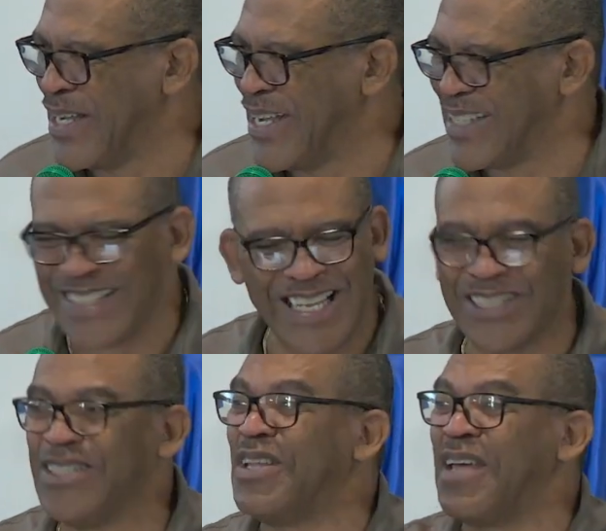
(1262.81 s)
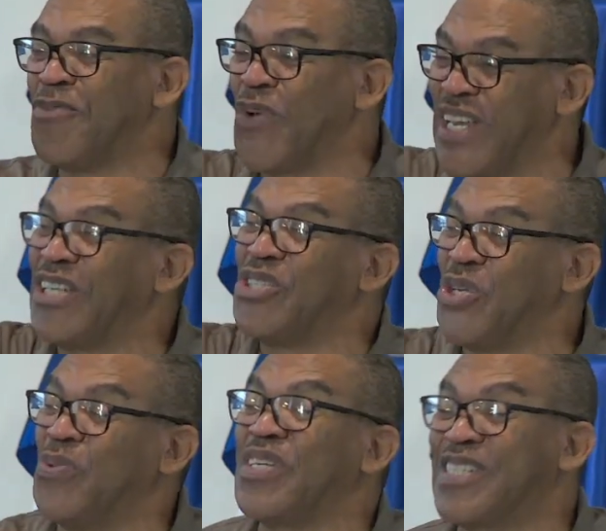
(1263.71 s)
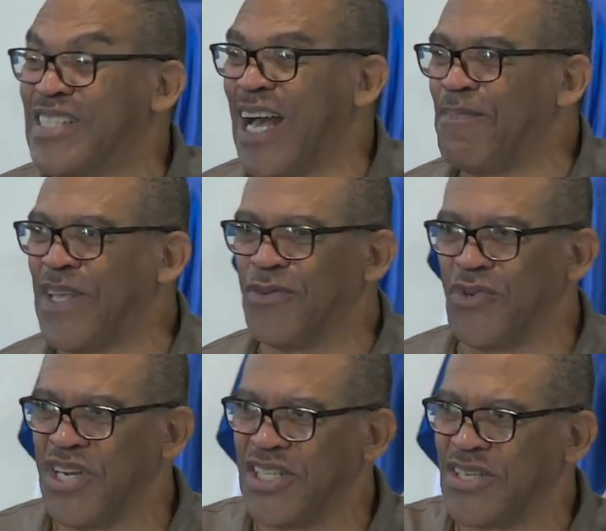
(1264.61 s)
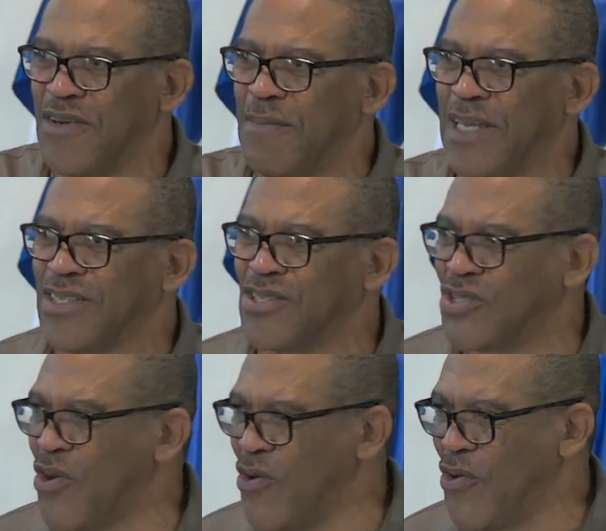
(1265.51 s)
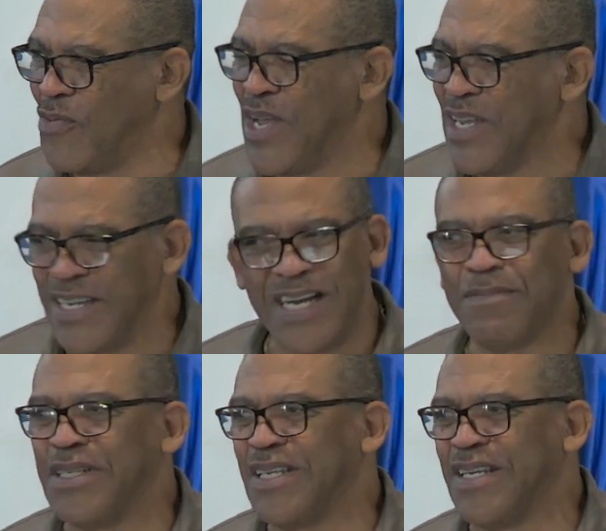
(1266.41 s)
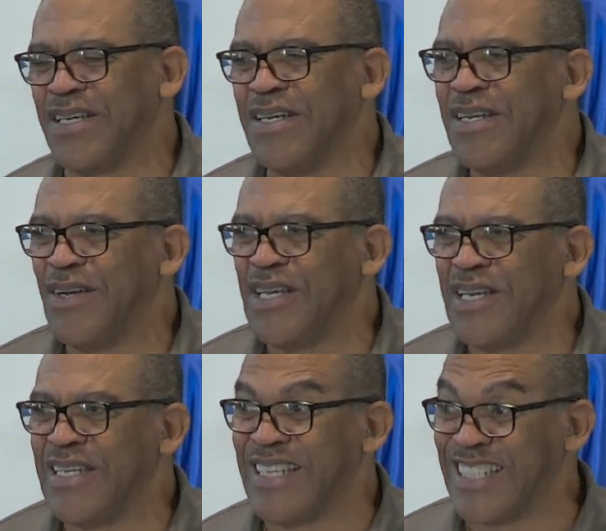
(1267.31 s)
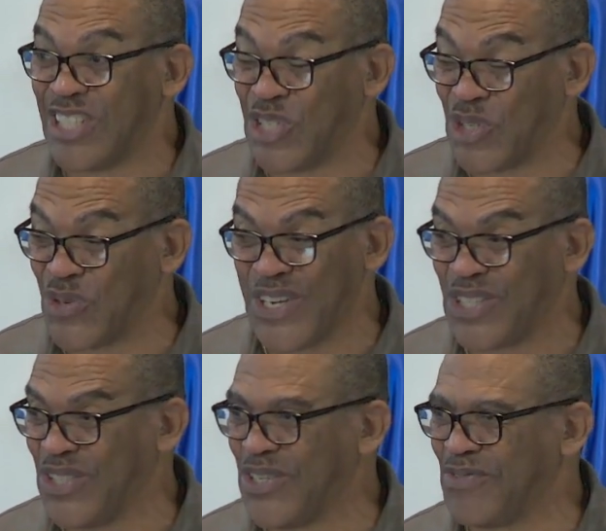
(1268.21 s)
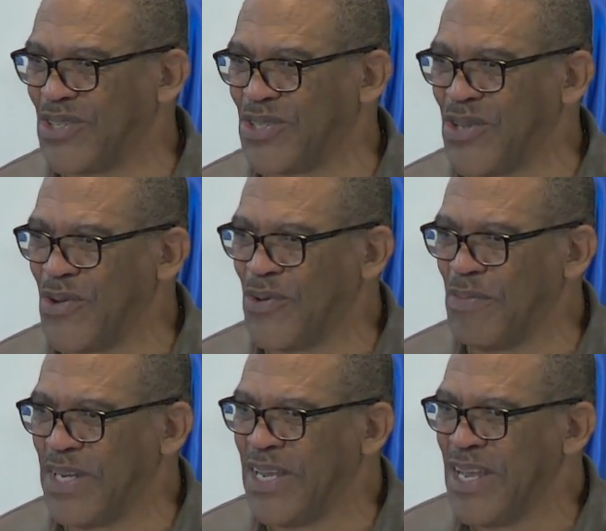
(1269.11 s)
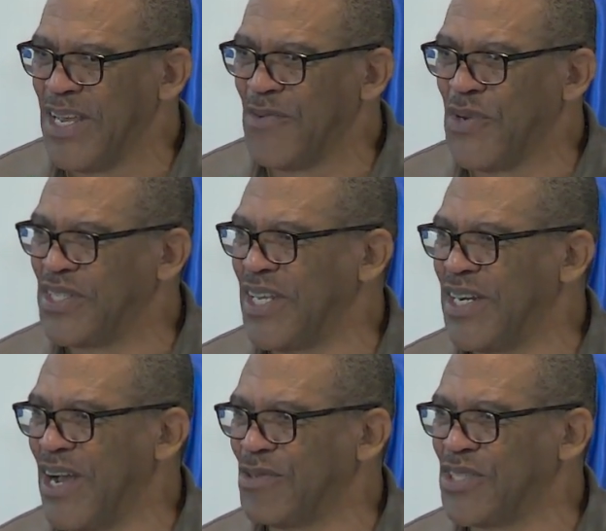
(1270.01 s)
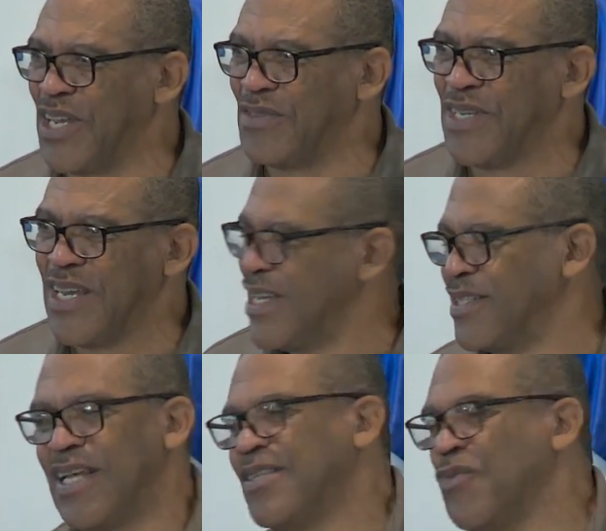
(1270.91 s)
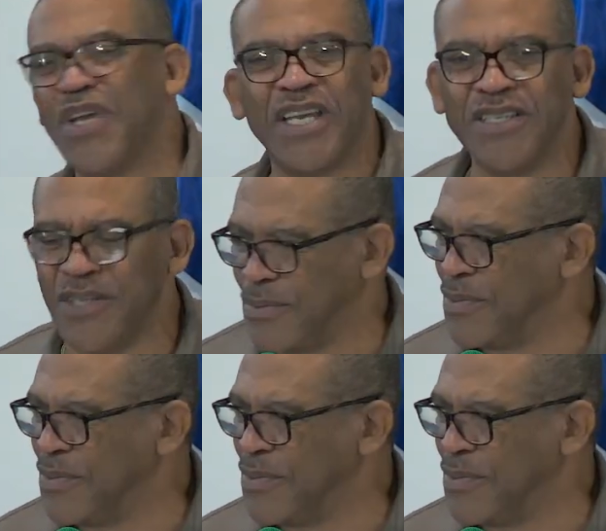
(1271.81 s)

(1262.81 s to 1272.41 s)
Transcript: It's nothing that we could do to stop that. When they talk about the storm coming and the destruction of the storm, and we say to ourselves, it's nothing we can do.